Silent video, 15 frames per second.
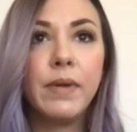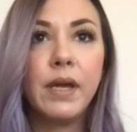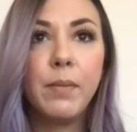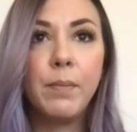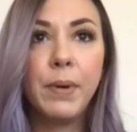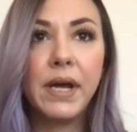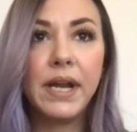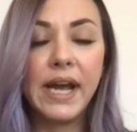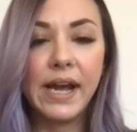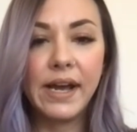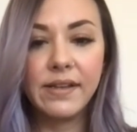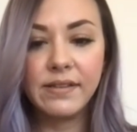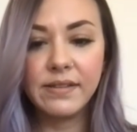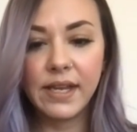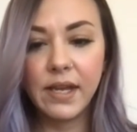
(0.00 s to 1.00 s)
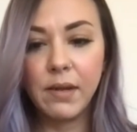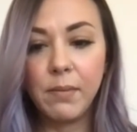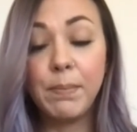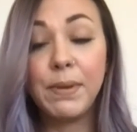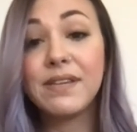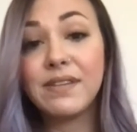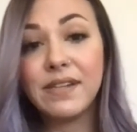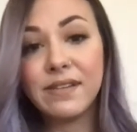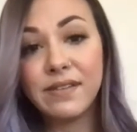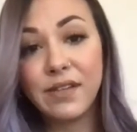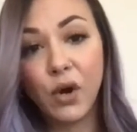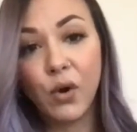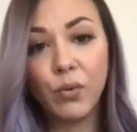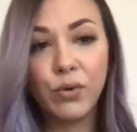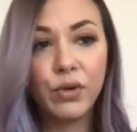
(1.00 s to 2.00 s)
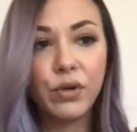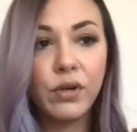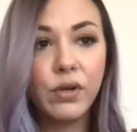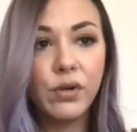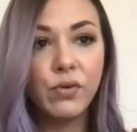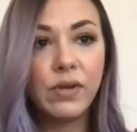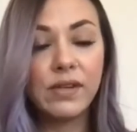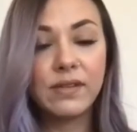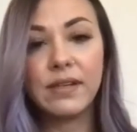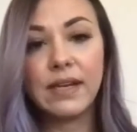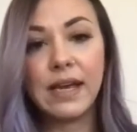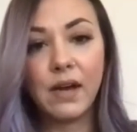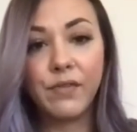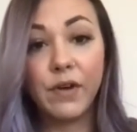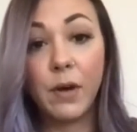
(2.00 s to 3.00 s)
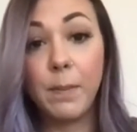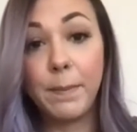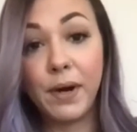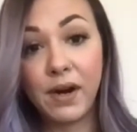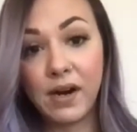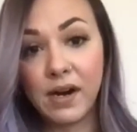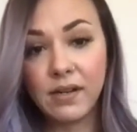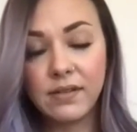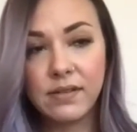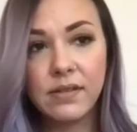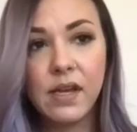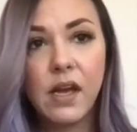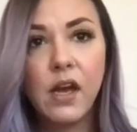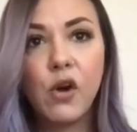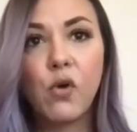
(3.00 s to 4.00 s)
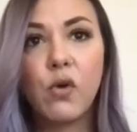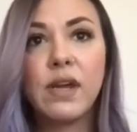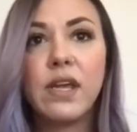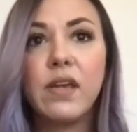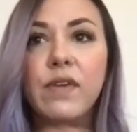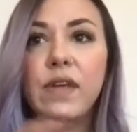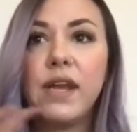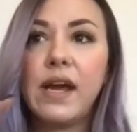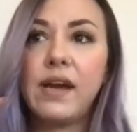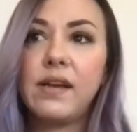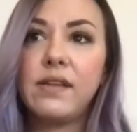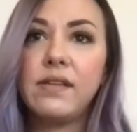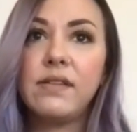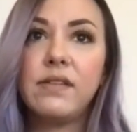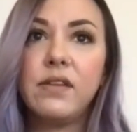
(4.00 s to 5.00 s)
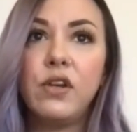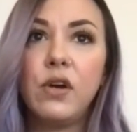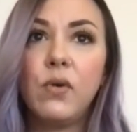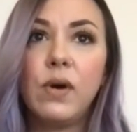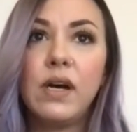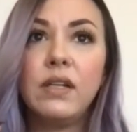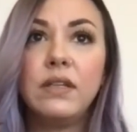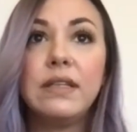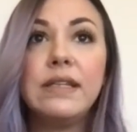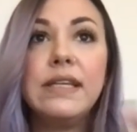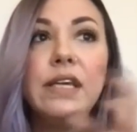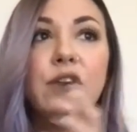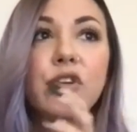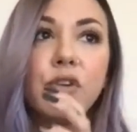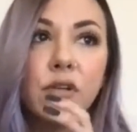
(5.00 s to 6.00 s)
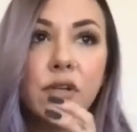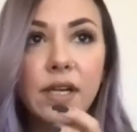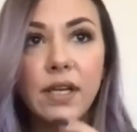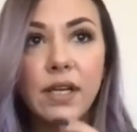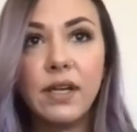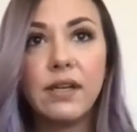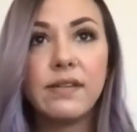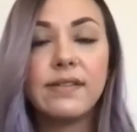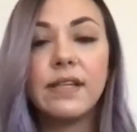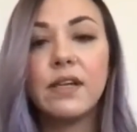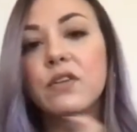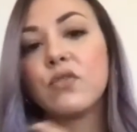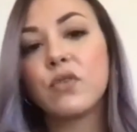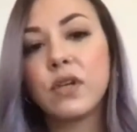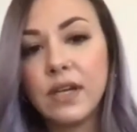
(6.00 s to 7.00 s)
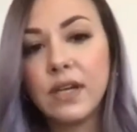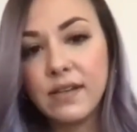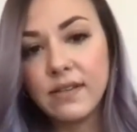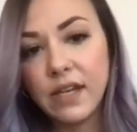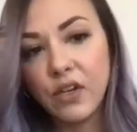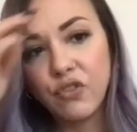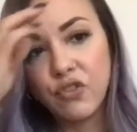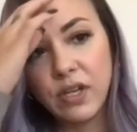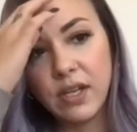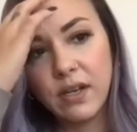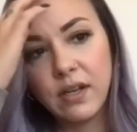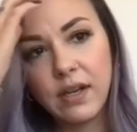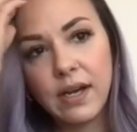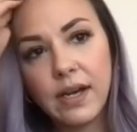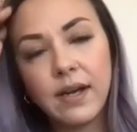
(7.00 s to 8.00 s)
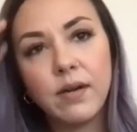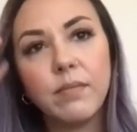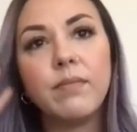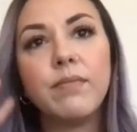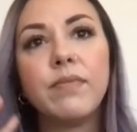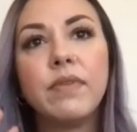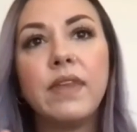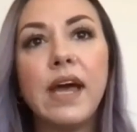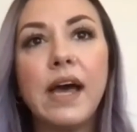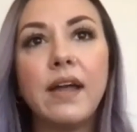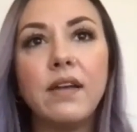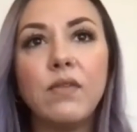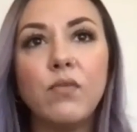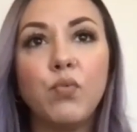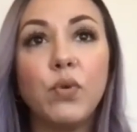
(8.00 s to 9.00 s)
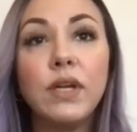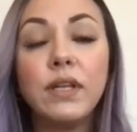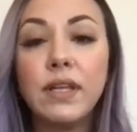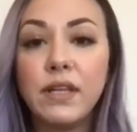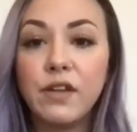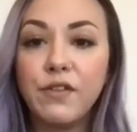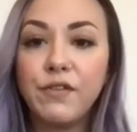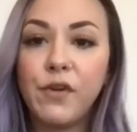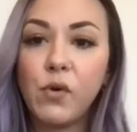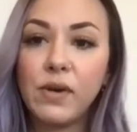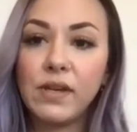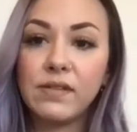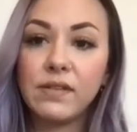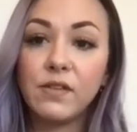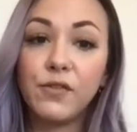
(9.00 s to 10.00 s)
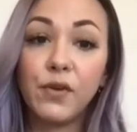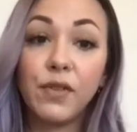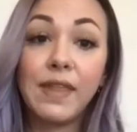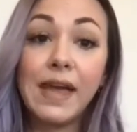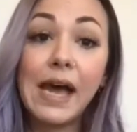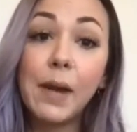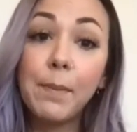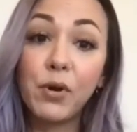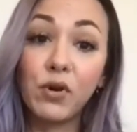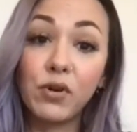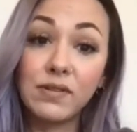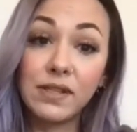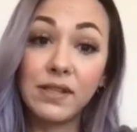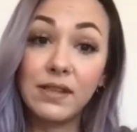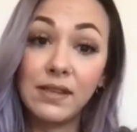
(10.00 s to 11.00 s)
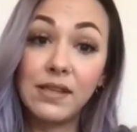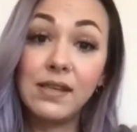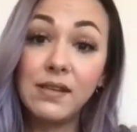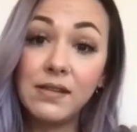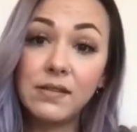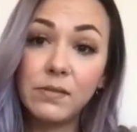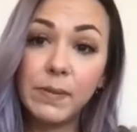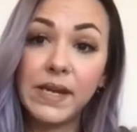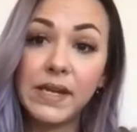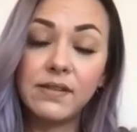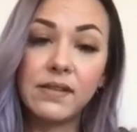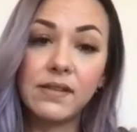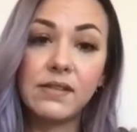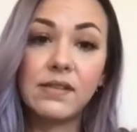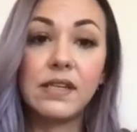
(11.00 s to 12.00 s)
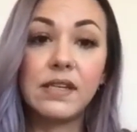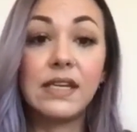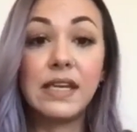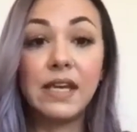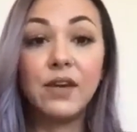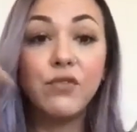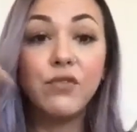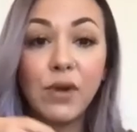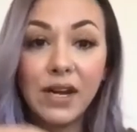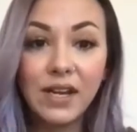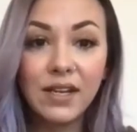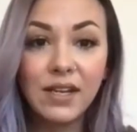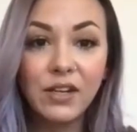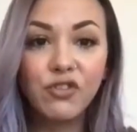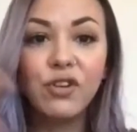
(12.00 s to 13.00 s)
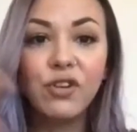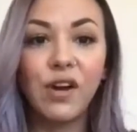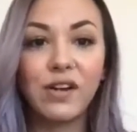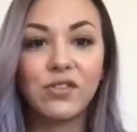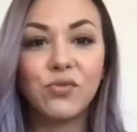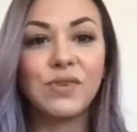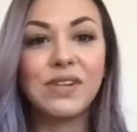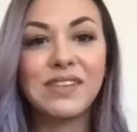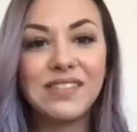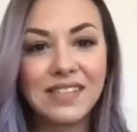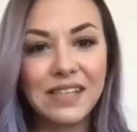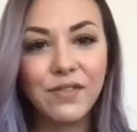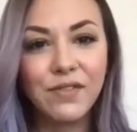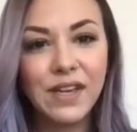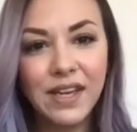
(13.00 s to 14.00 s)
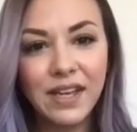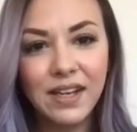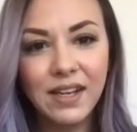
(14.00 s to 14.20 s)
But as a business owner who doesn't have a boss, or even as, a leader in a sales organization, that really the focus is for that person, these spaces to give recognition, not to receive it,